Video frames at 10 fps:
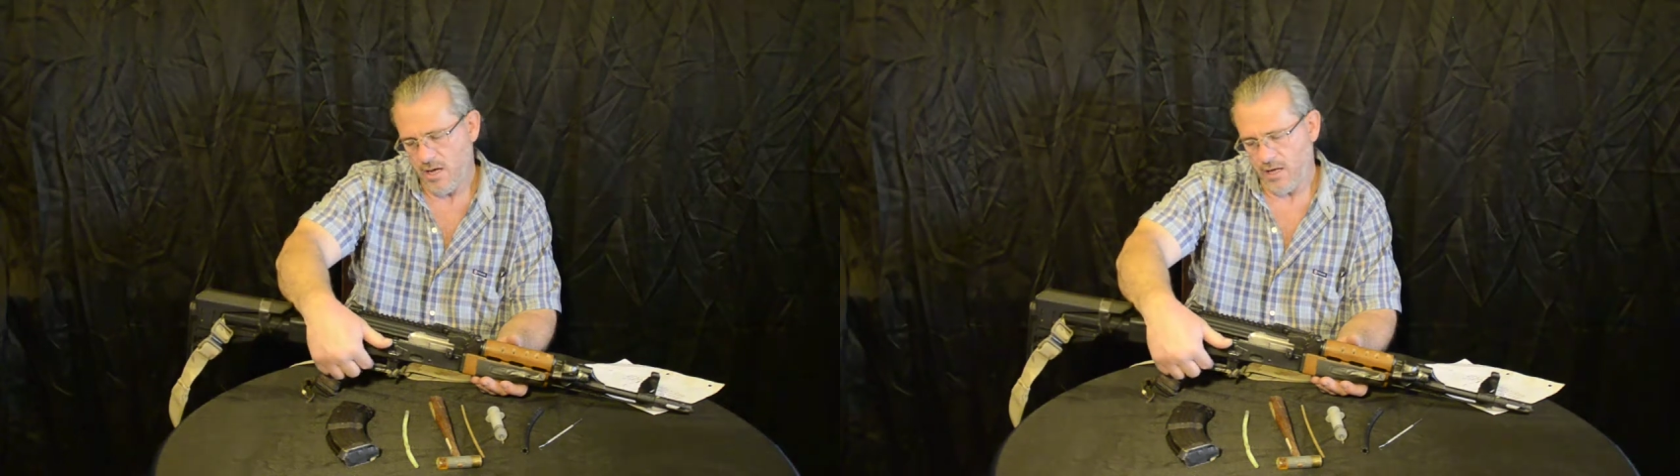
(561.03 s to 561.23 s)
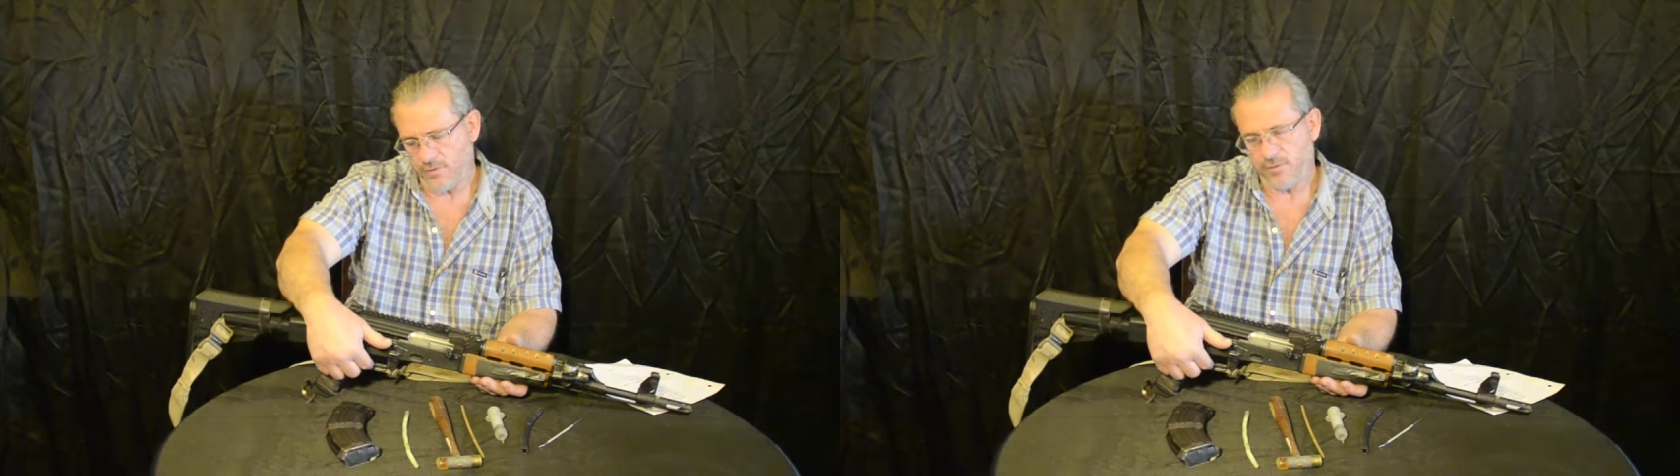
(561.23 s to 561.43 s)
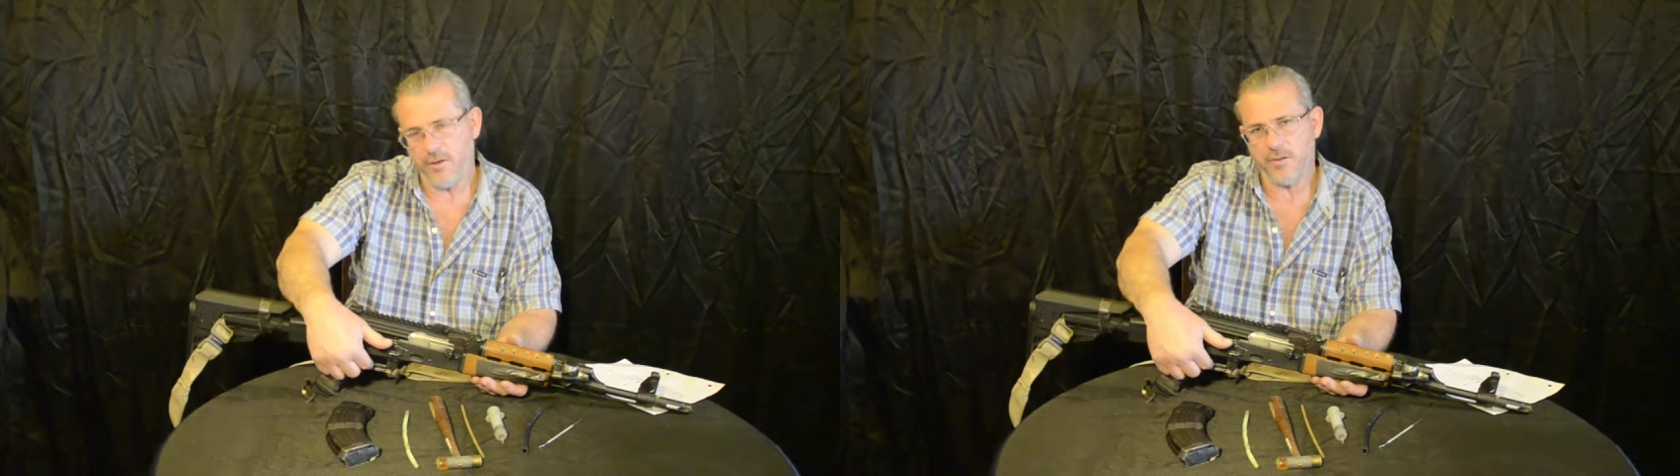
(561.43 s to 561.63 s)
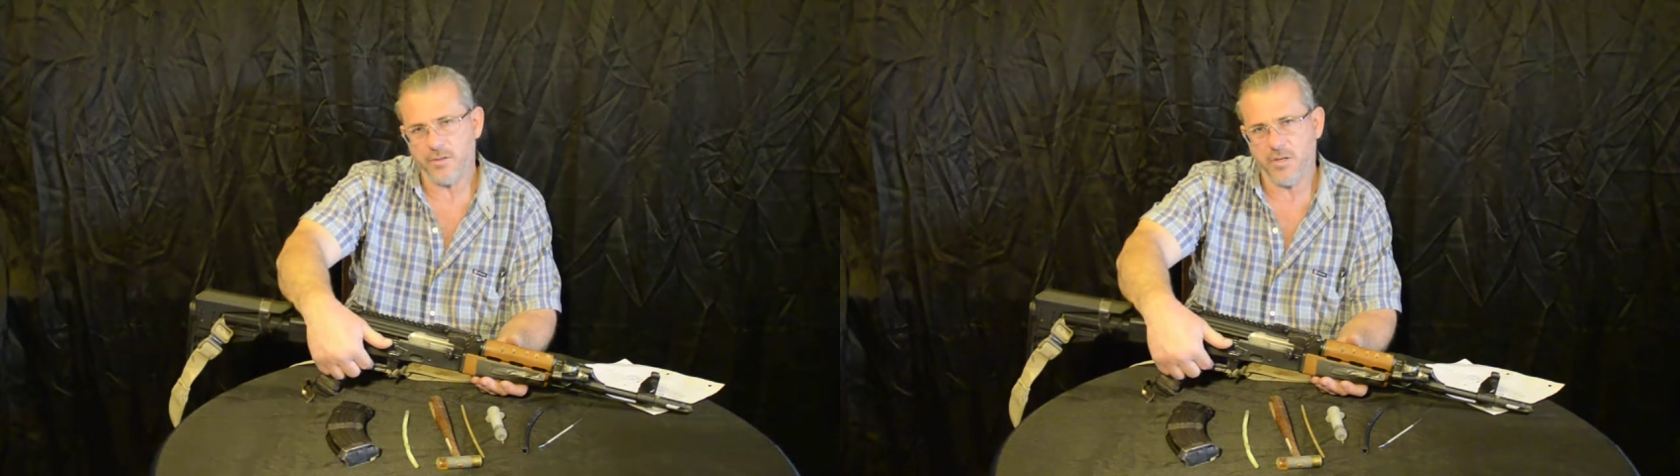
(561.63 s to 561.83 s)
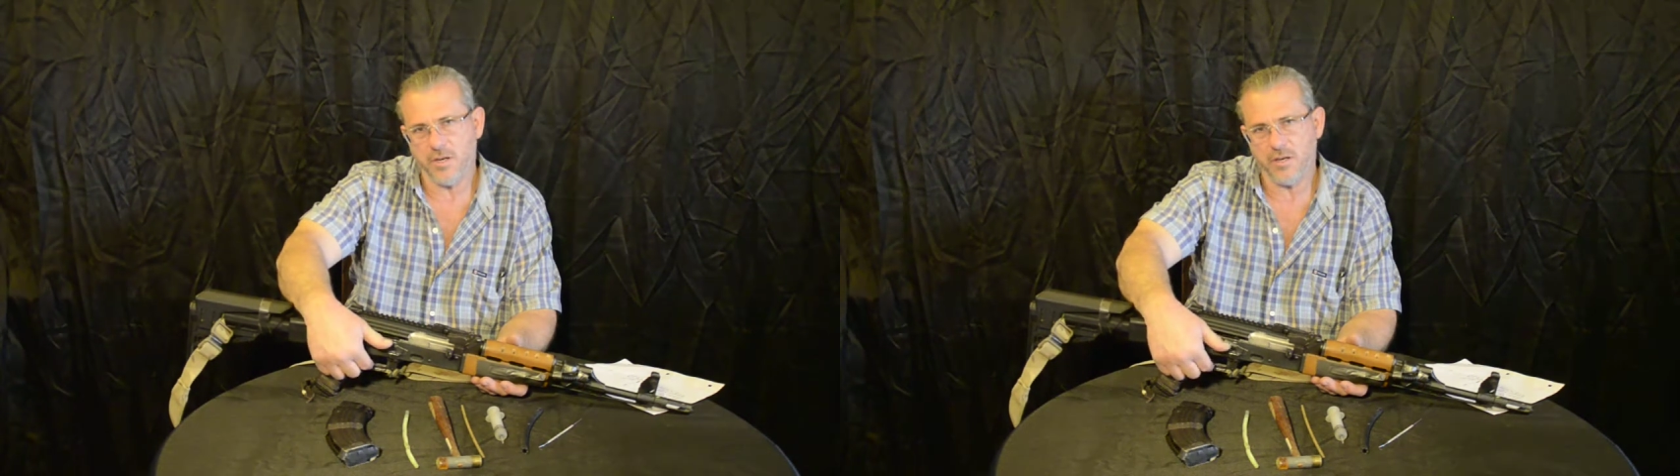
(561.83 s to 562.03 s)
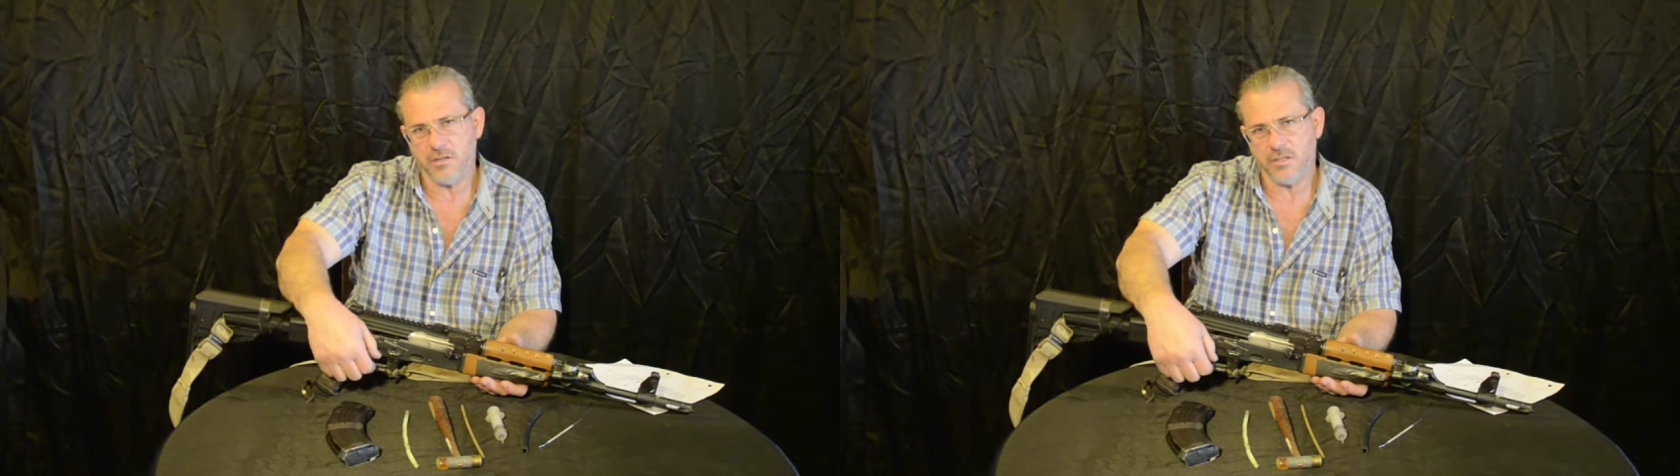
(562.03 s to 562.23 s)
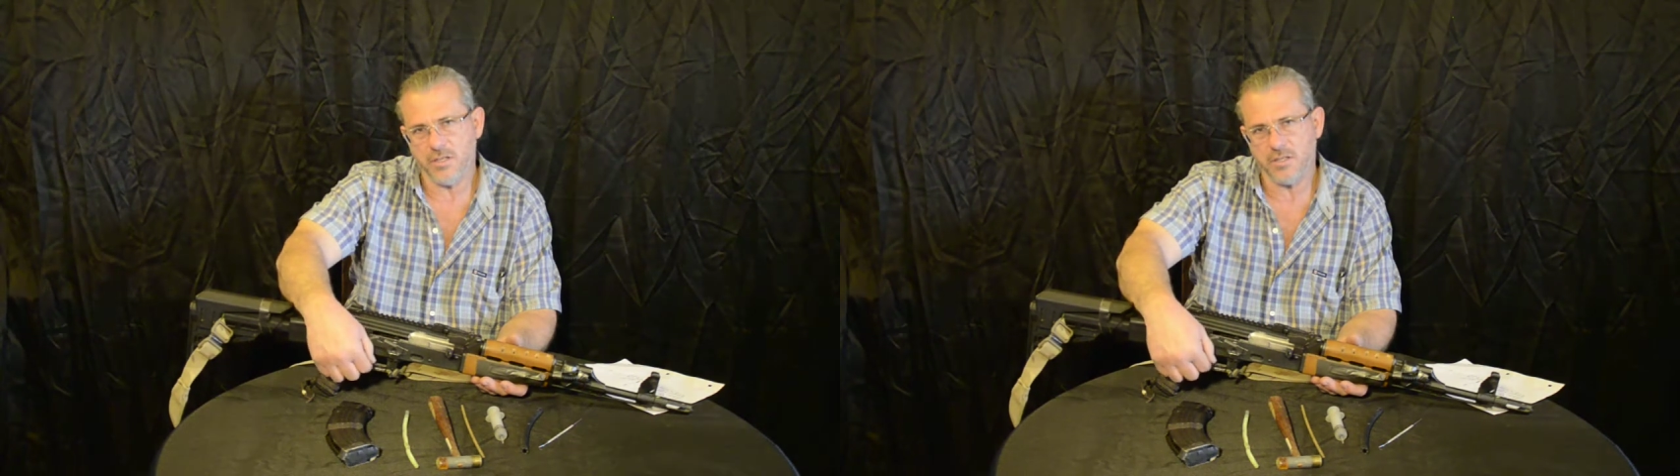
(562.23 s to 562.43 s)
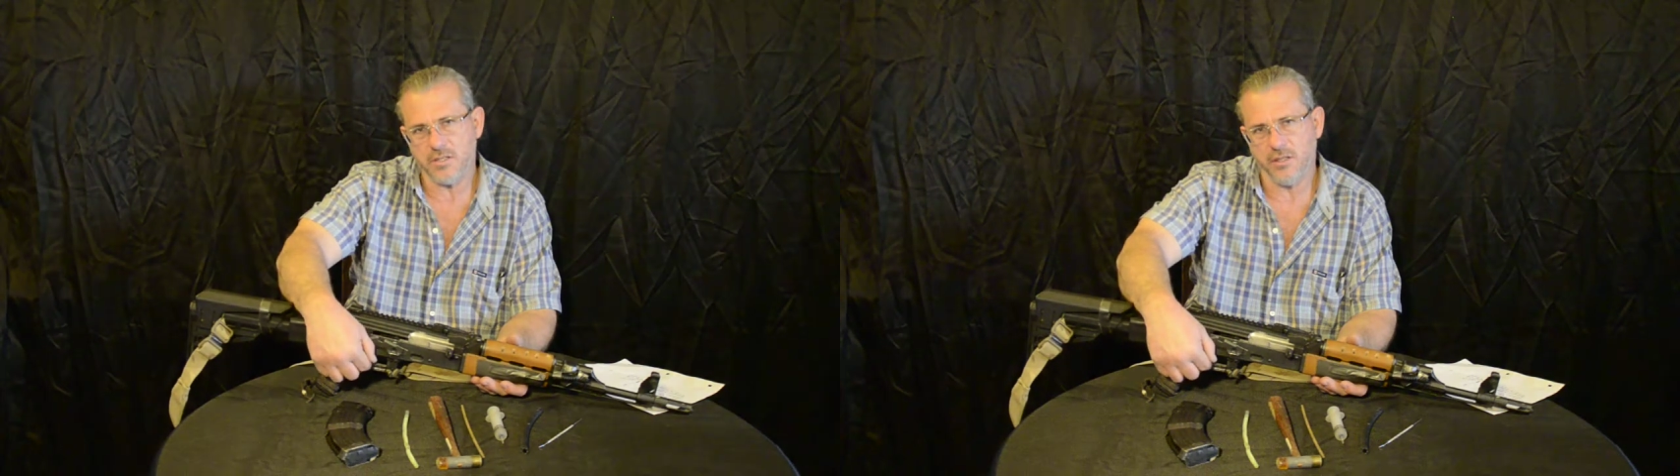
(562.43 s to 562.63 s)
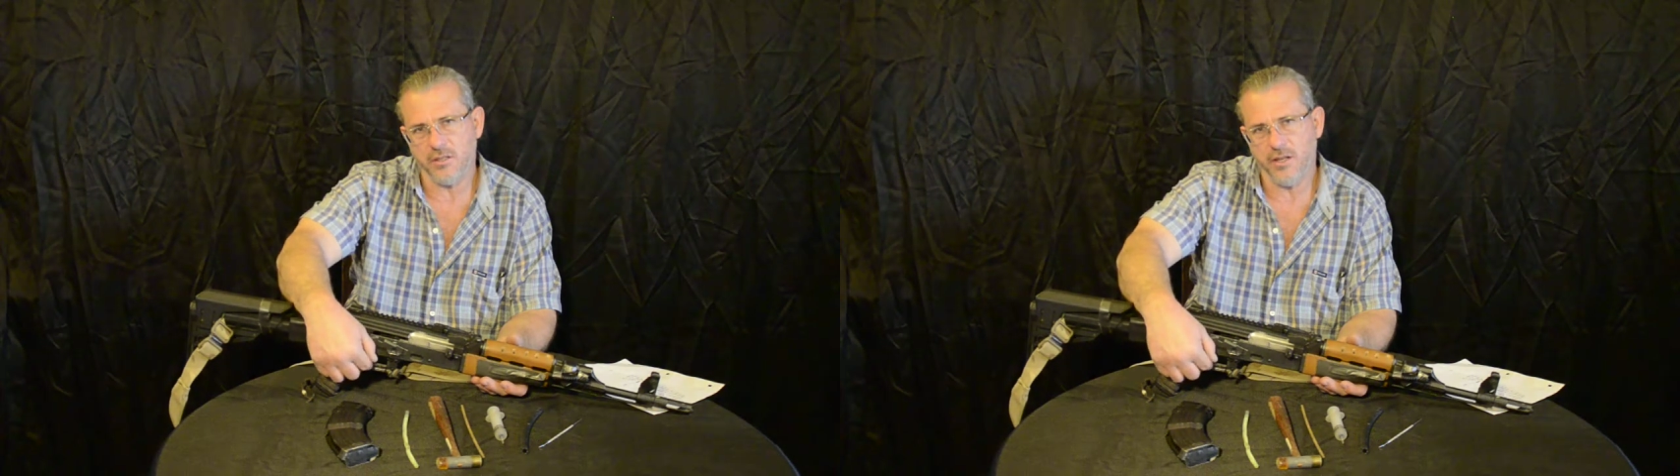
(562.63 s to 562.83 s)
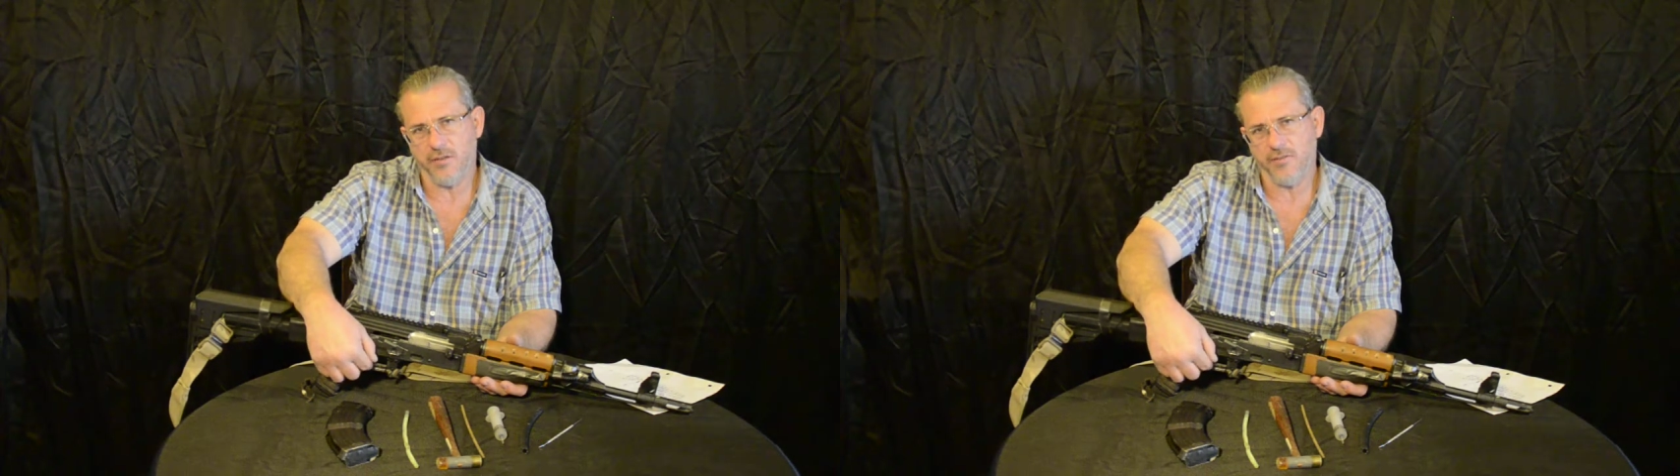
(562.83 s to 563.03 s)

and the front of the trigger just a little